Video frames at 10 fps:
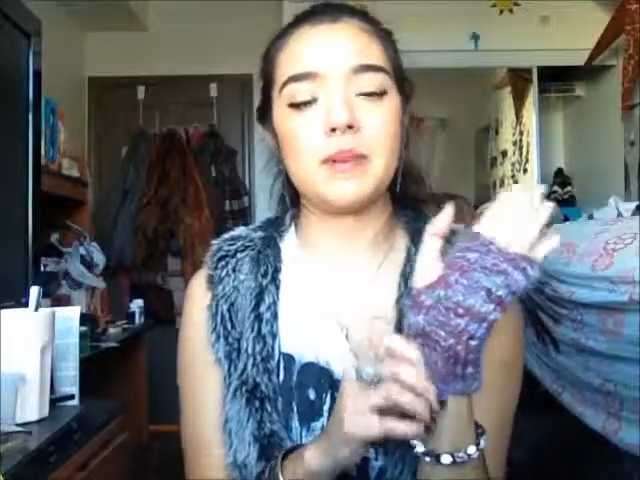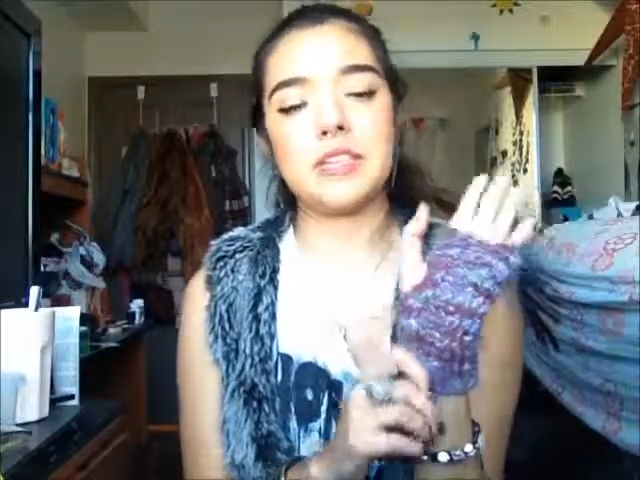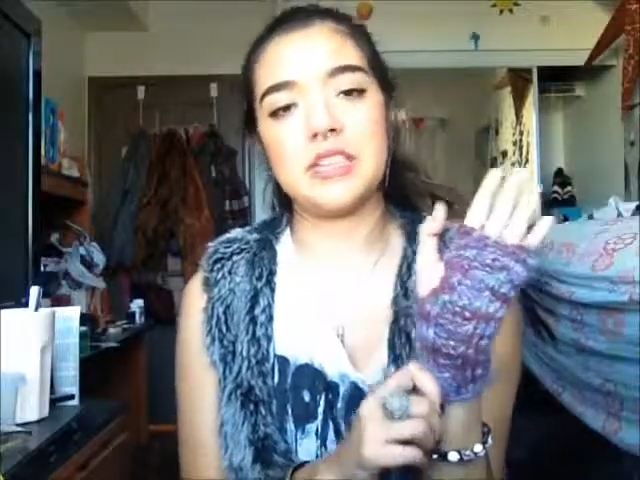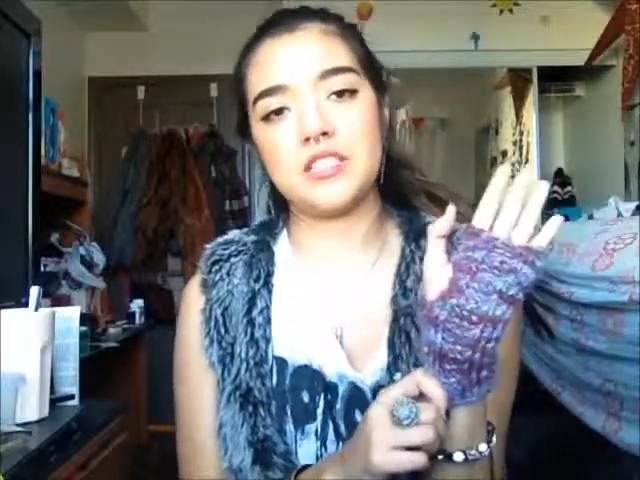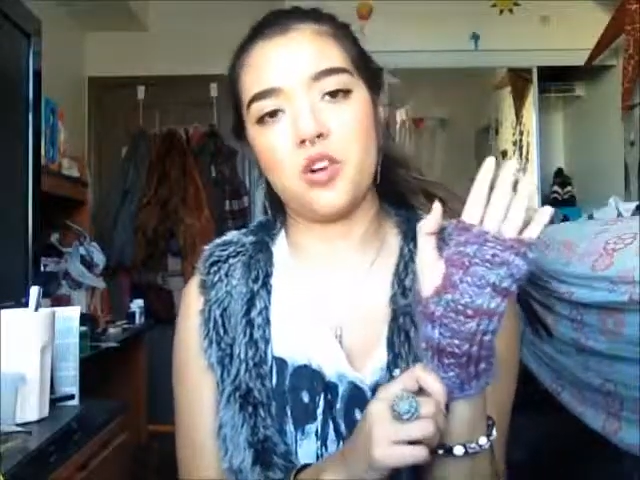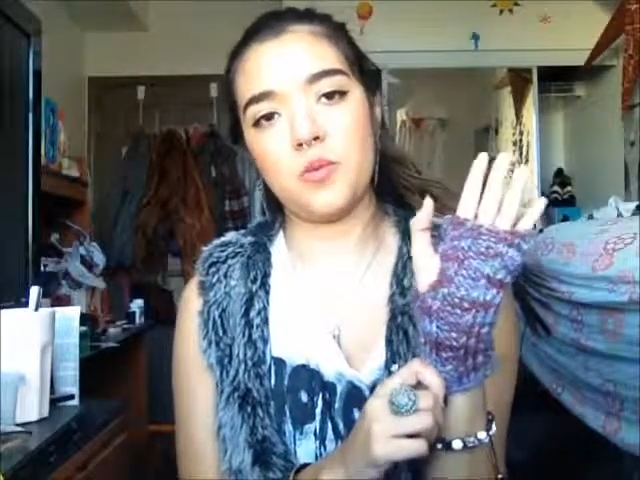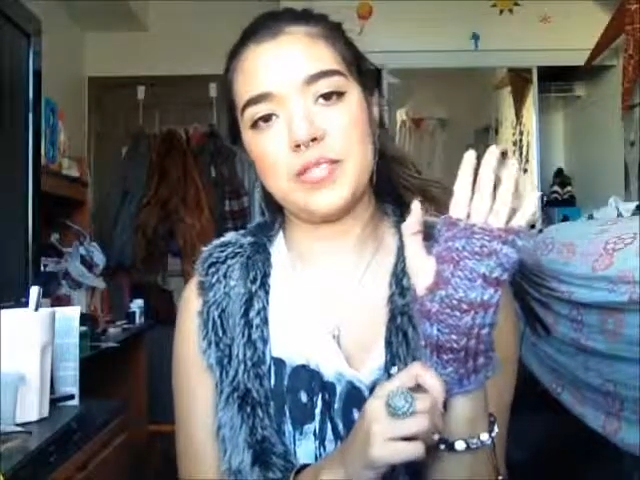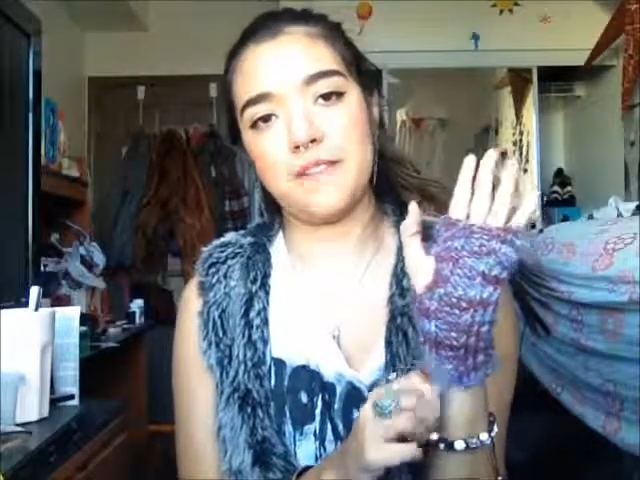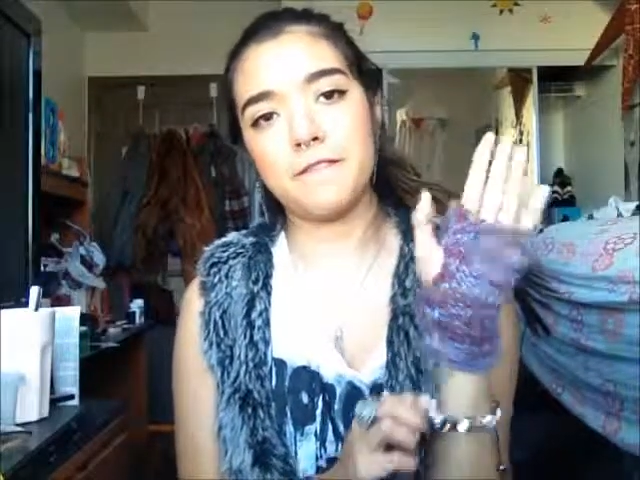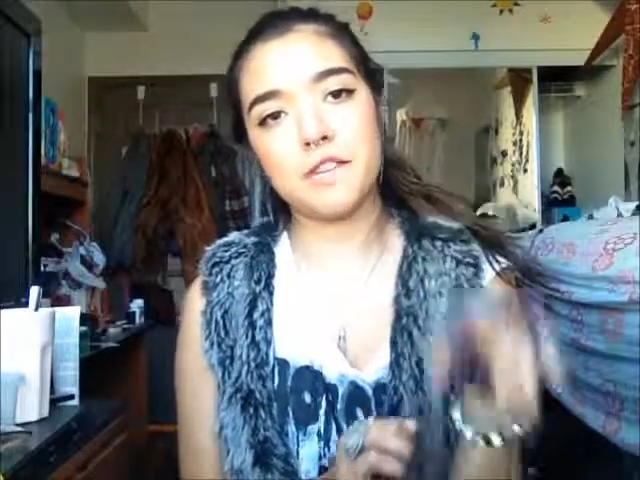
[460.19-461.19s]
but it doesn't
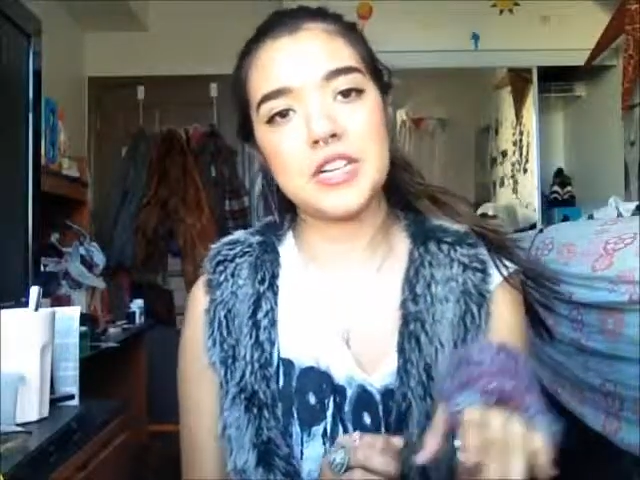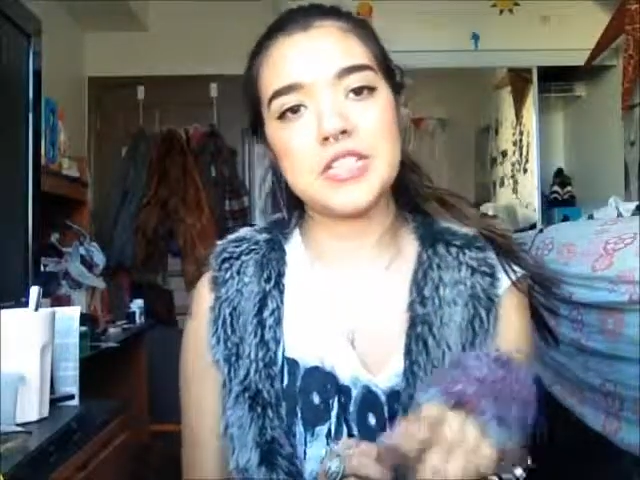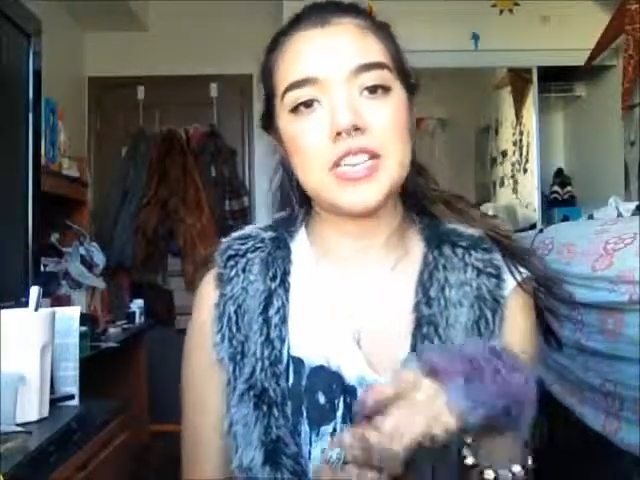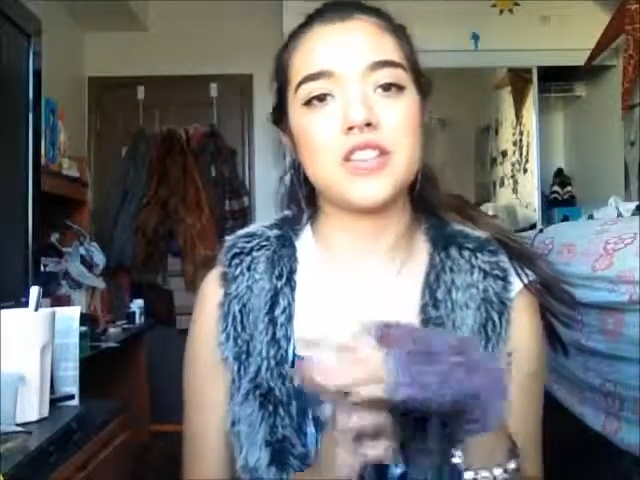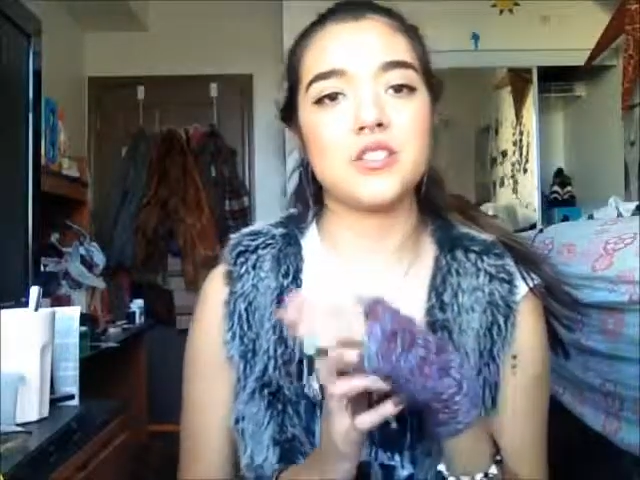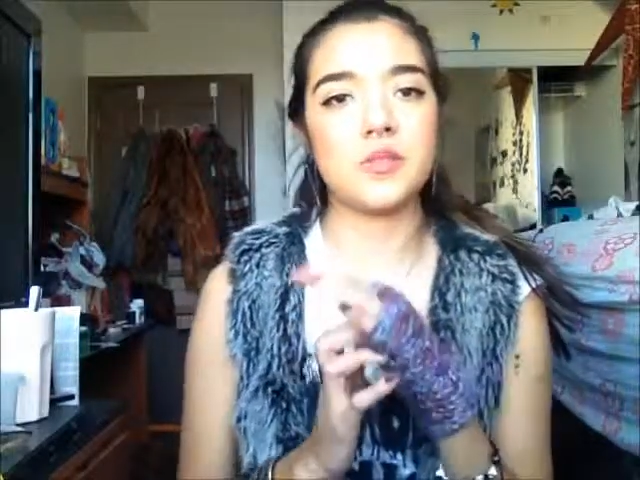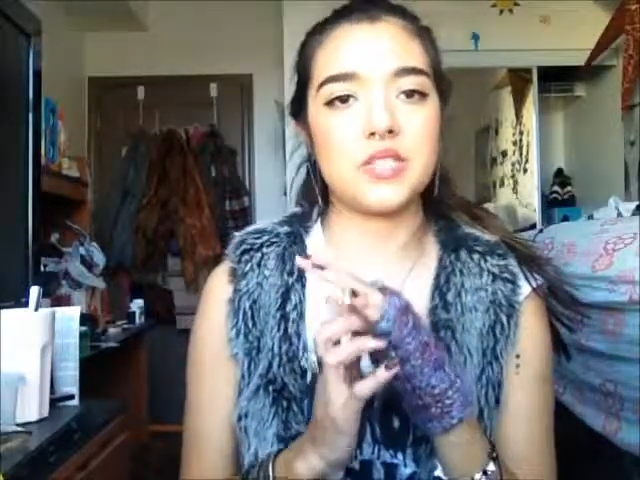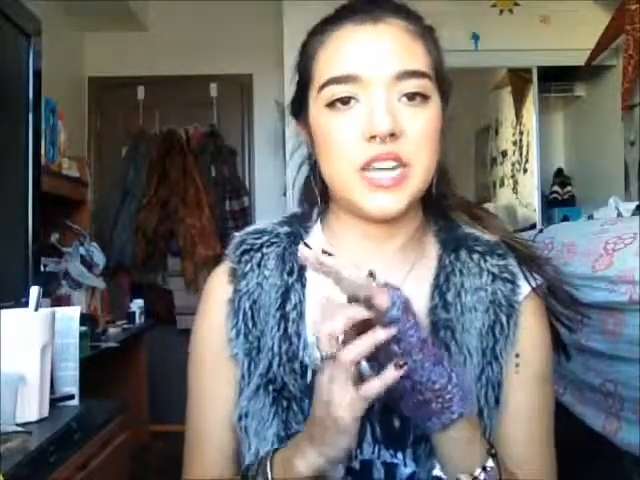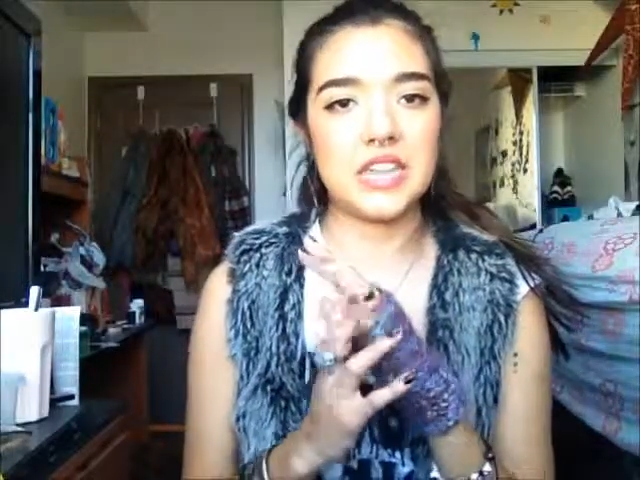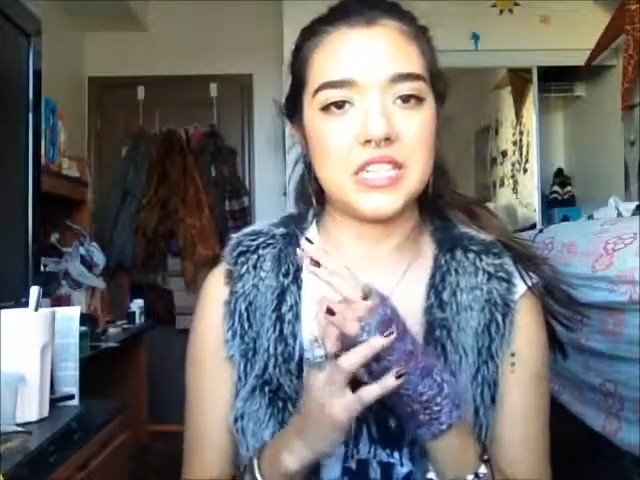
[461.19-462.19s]
always get freezing, so
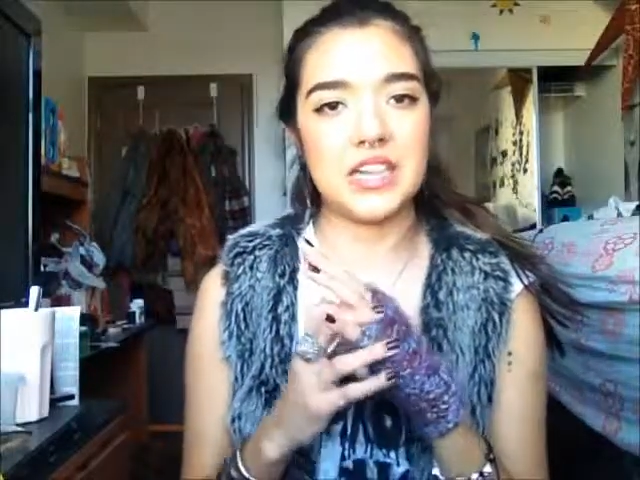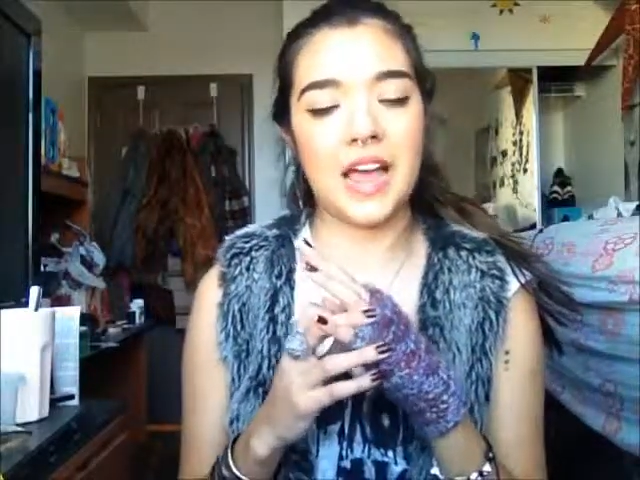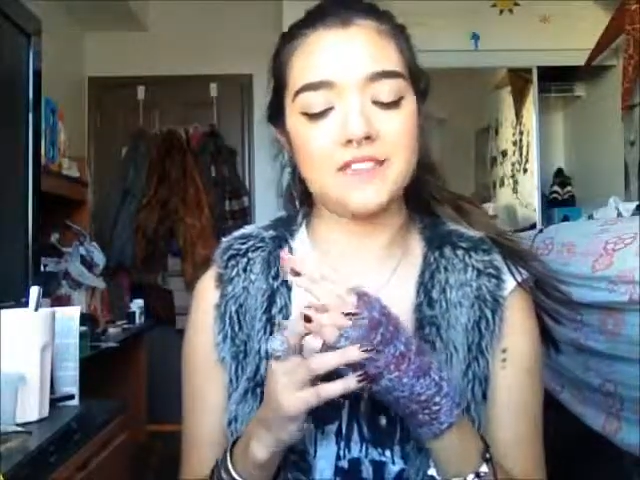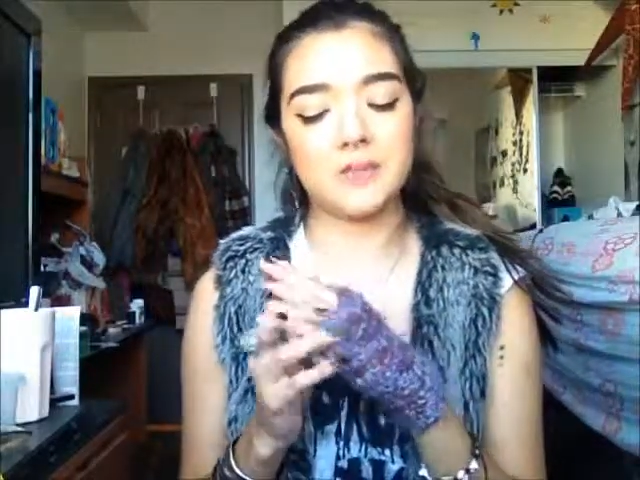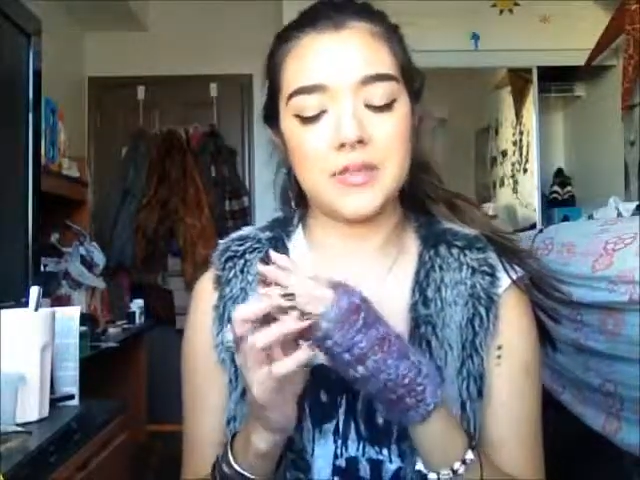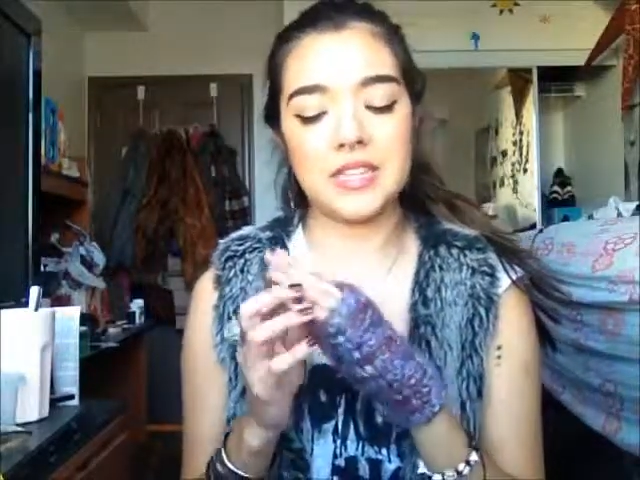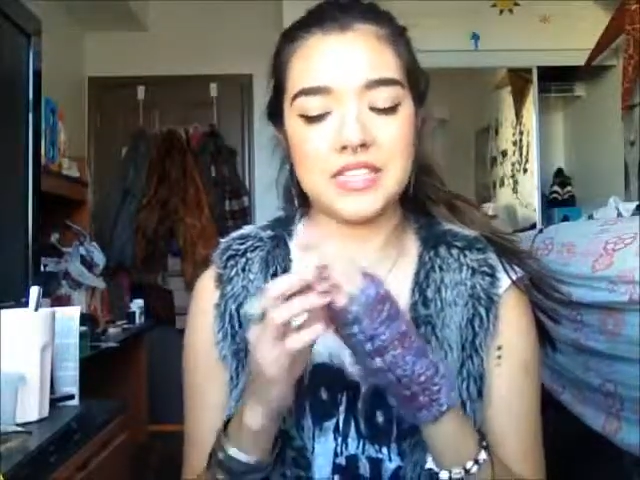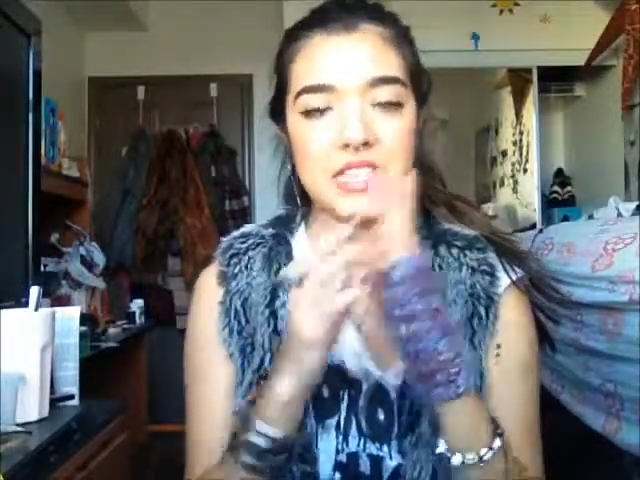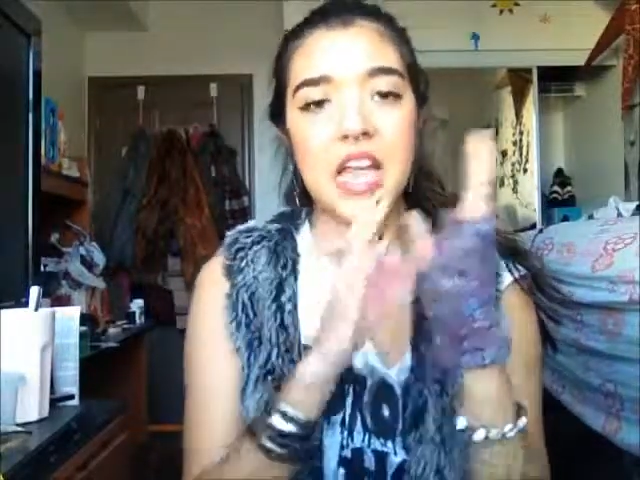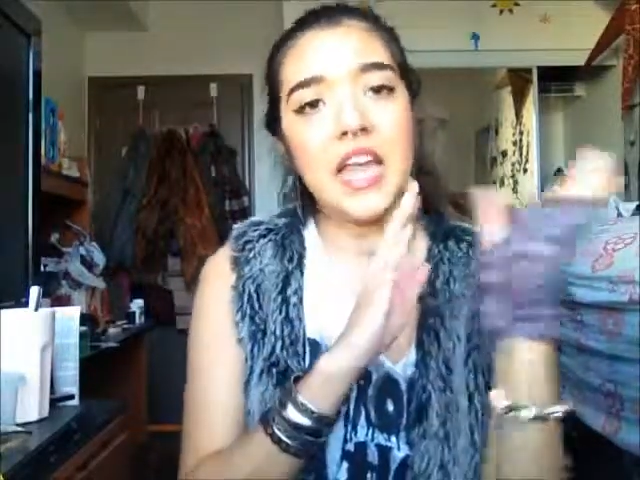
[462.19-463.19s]
it's nice to have something that's